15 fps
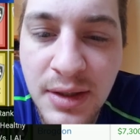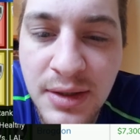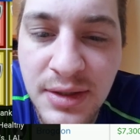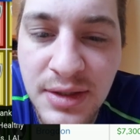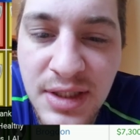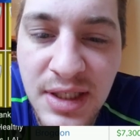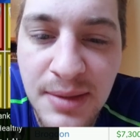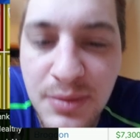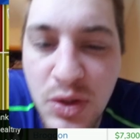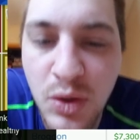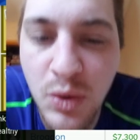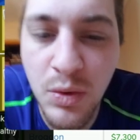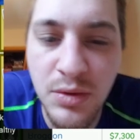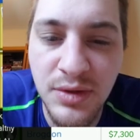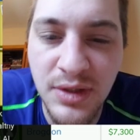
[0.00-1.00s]
in team
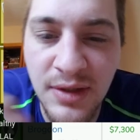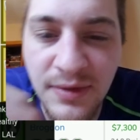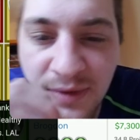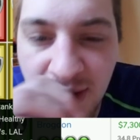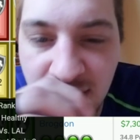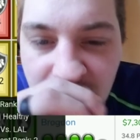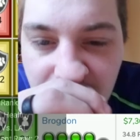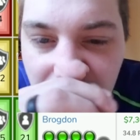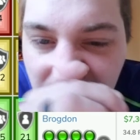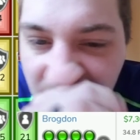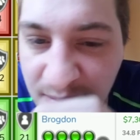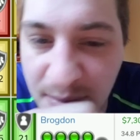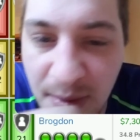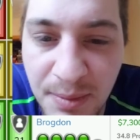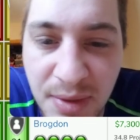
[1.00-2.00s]
total defense. But
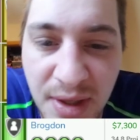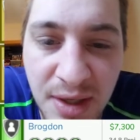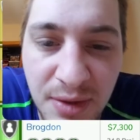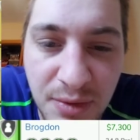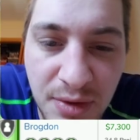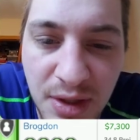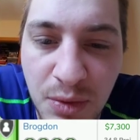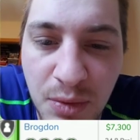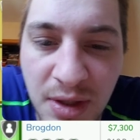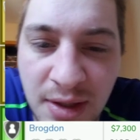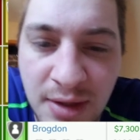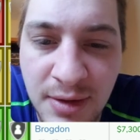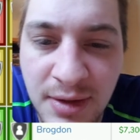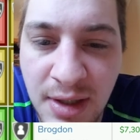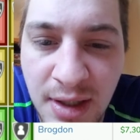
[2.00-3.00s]
he's been playing really
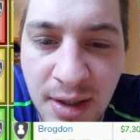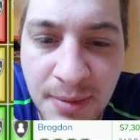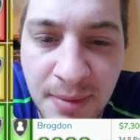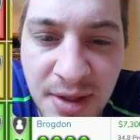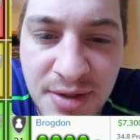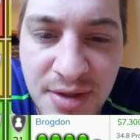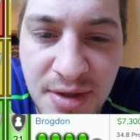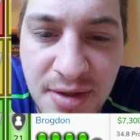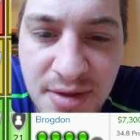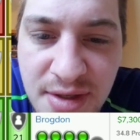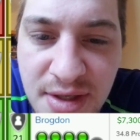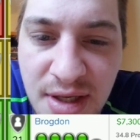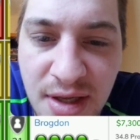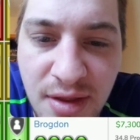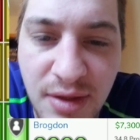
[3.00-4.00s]
well. As you can
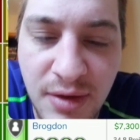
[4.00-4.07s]
see,